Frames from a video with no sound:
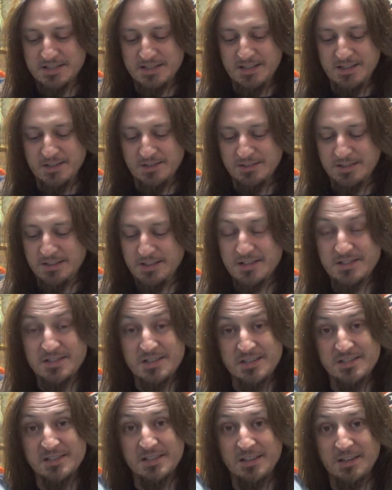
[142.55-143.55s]
He only needs
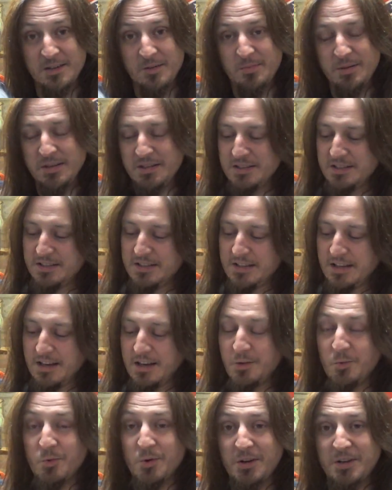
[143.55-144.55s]
just a little bit, and then I
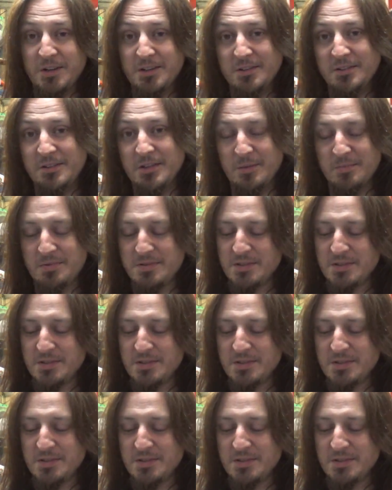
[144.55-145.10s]
can work it on top.